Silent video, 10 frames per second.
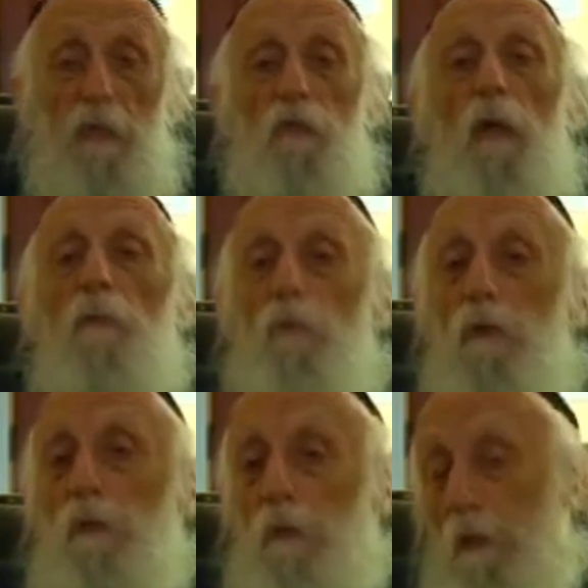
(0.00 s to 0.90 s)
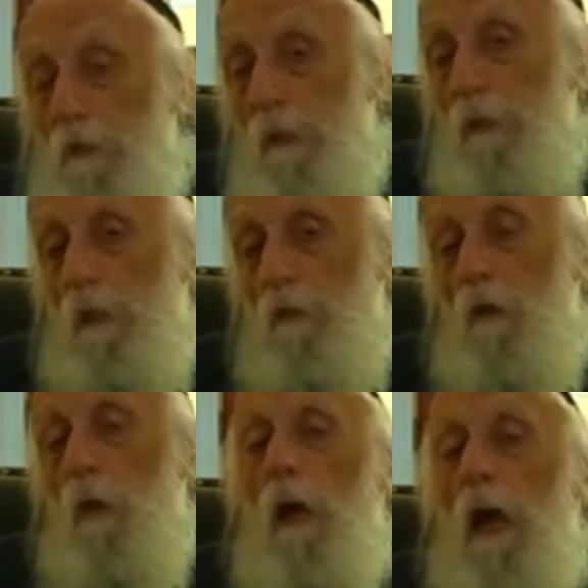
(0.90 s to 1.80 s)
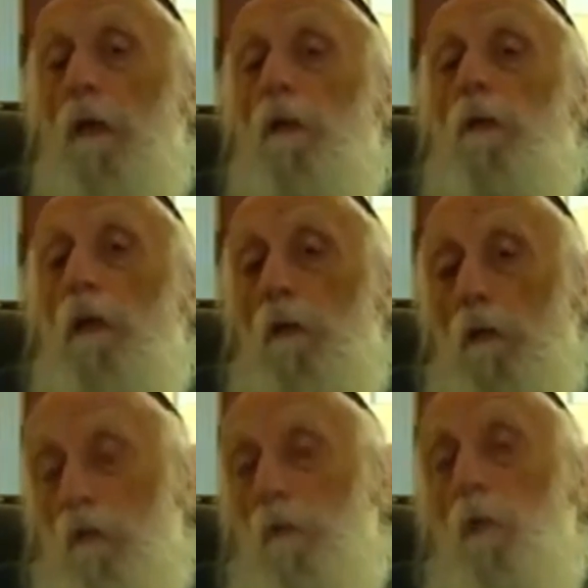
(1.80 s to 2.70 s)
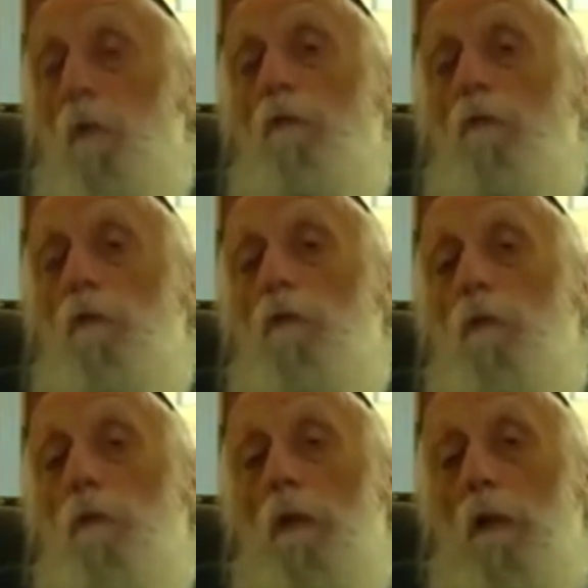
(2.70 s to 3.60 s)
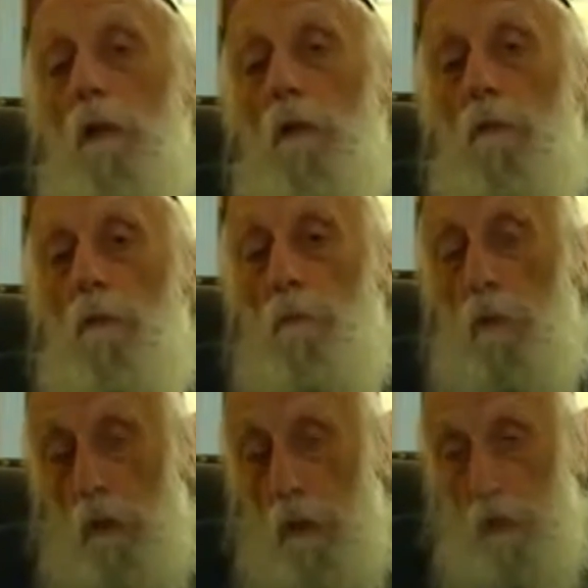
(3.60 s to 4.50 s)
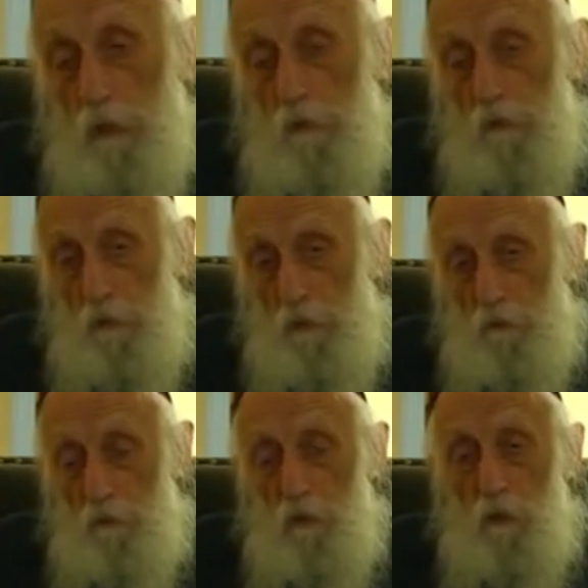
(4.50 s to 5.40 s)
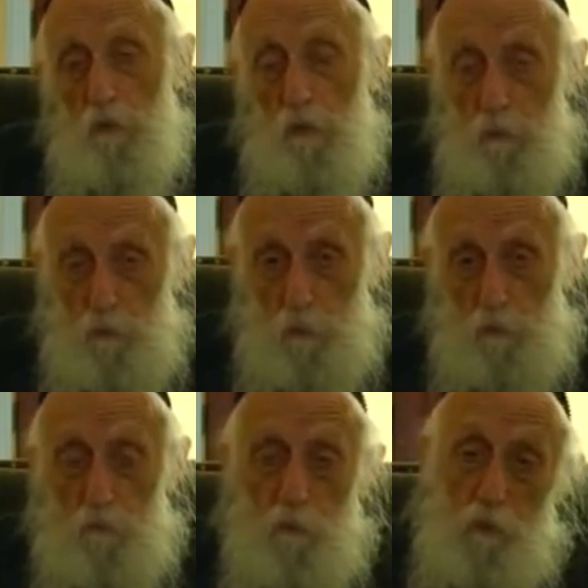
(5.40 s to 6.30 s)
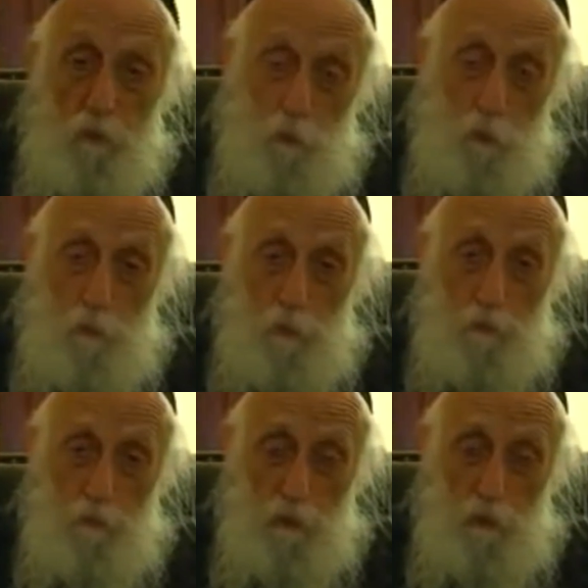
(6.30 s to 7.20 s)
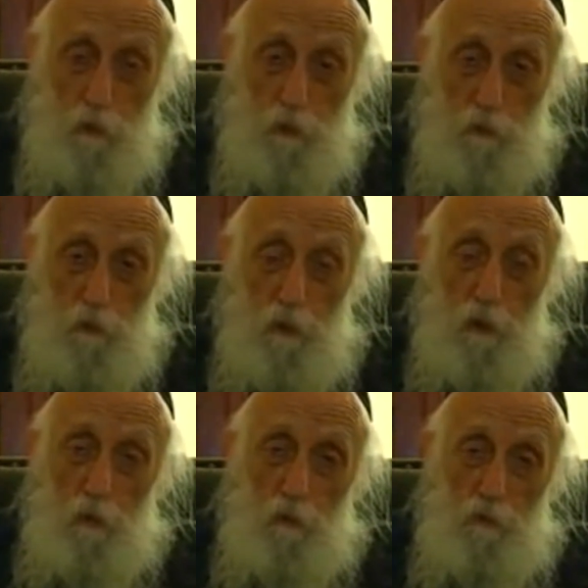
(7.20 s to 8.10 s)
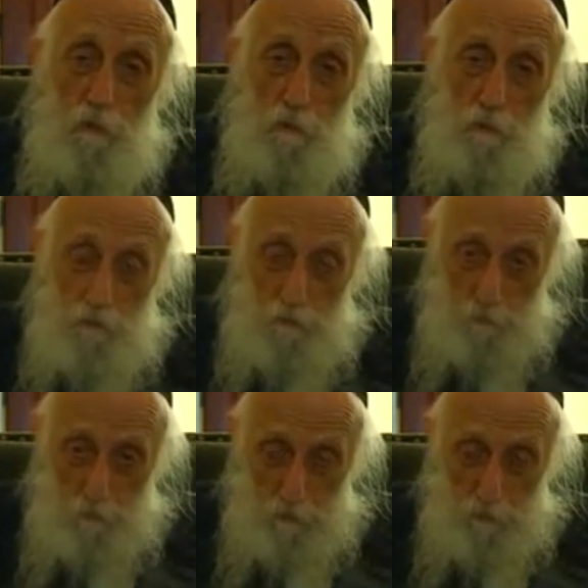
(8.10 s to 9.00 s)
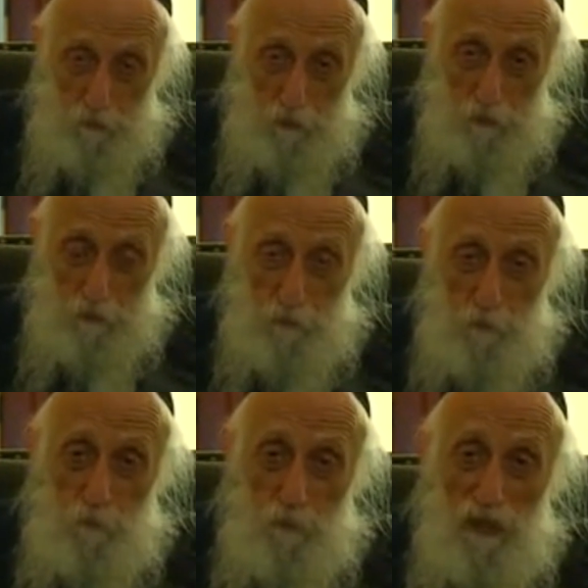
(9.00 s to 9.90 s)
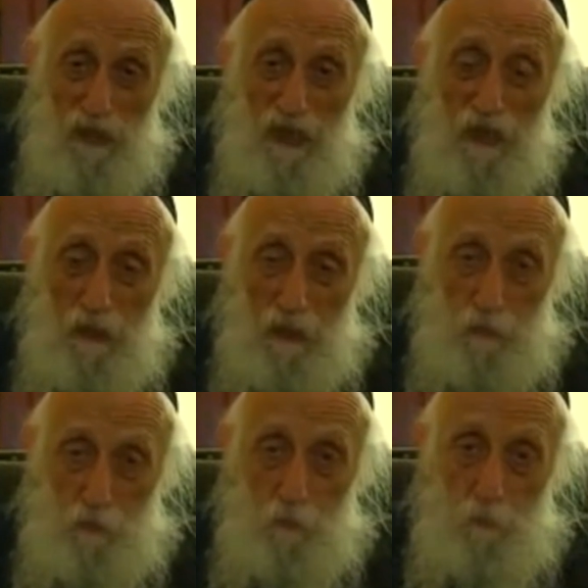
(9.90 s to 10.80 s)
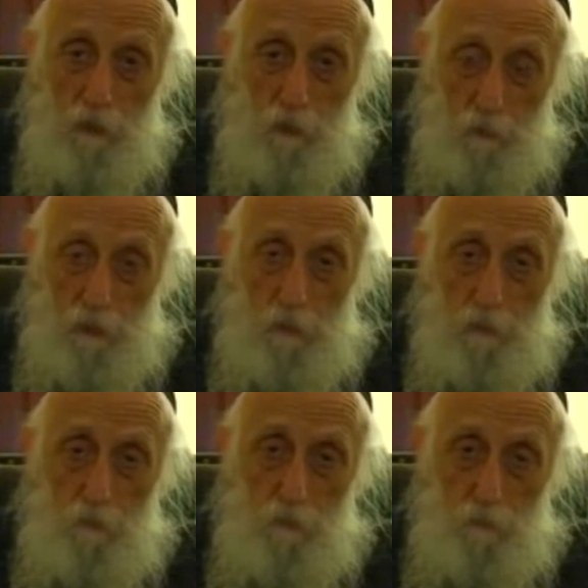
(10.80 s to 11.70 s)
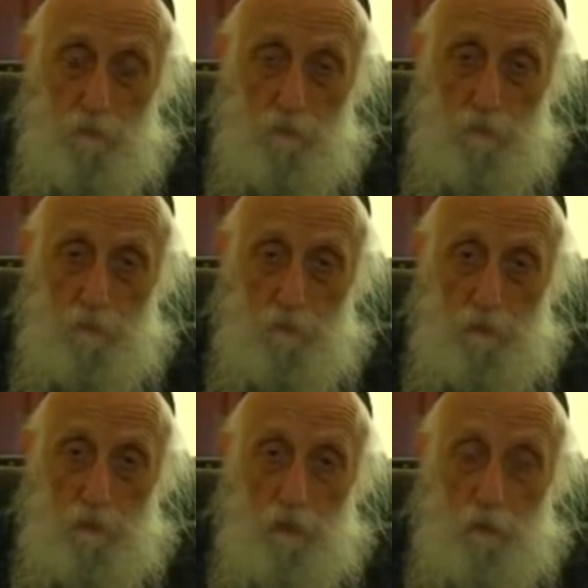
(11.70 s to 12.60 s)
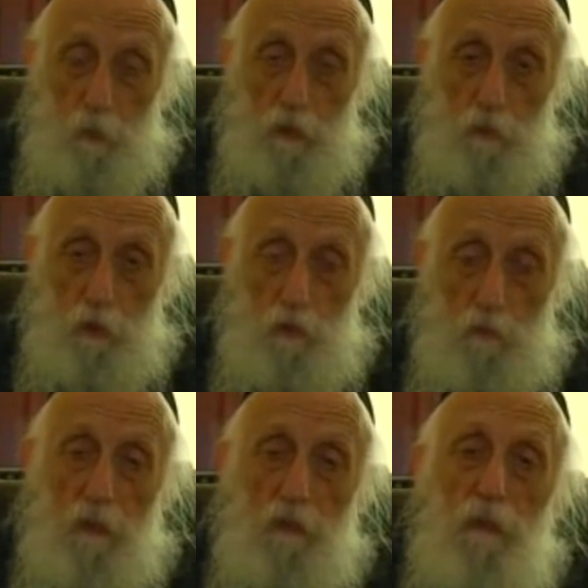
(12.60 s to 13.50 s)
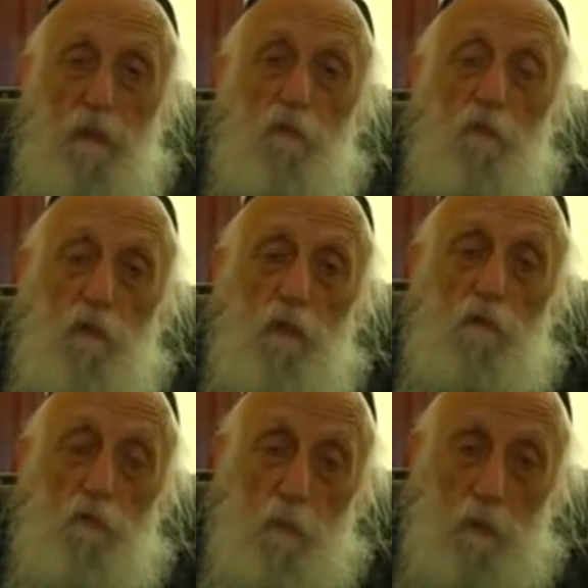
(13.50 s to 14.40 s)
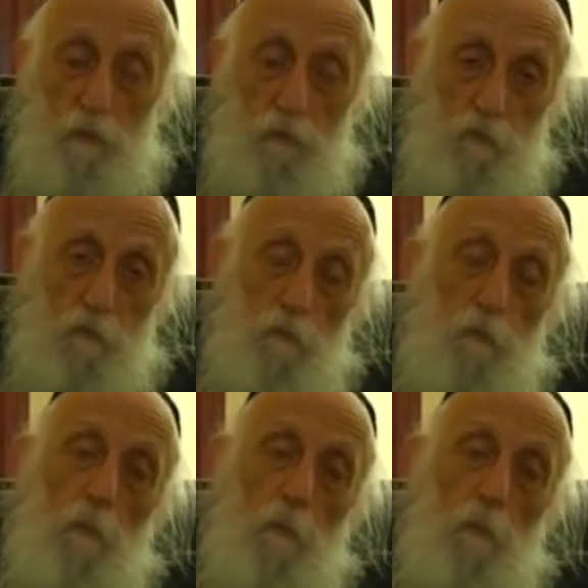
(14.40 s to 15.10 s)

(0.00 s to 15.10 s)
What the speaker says: It's comforting to think that that's so. I can tell you this much. My first book on self-esteem that was written for the Jewish population was the book entitled Let Us Make Man, where I talk about the need for self-awareness.